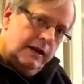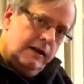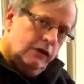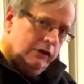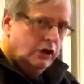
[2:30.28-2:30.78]

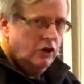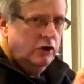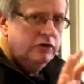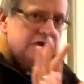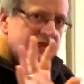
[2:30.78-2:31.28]
you've got to
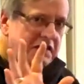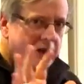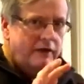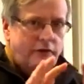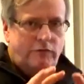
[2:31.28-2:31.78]

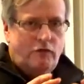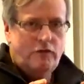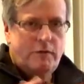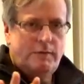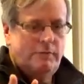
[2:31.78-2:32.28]
consciously
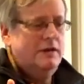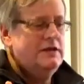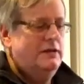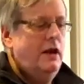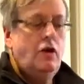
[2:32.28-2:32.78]
remember
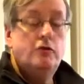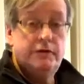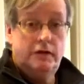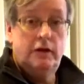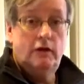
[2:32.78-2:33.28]
to
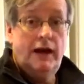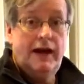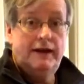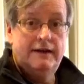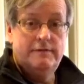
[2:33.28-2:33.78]
open your
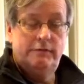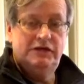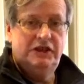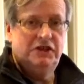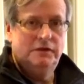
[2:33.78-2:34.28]
hand
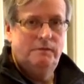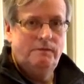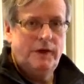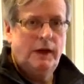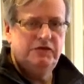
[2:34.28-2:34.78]
position.
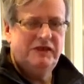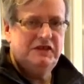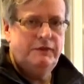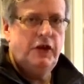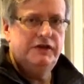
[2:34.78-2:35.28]
So
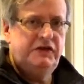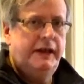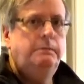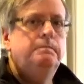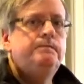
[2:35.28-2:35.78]
that's the first
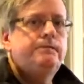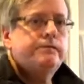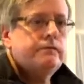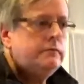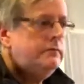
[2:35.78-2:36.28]
thing.
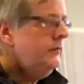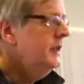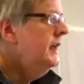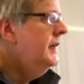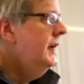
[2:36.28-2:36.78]

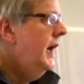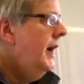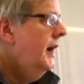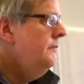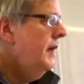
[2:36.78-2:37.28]

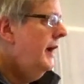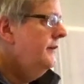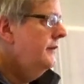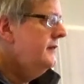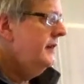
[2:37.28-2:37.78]

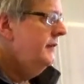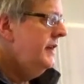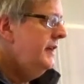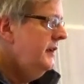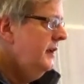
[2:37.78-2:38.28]
And
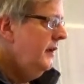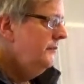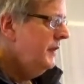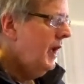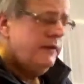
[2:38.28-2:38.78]
the
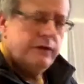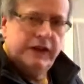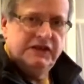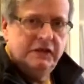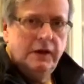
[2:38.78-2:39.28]
other
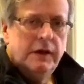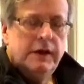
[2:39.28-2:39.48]
reason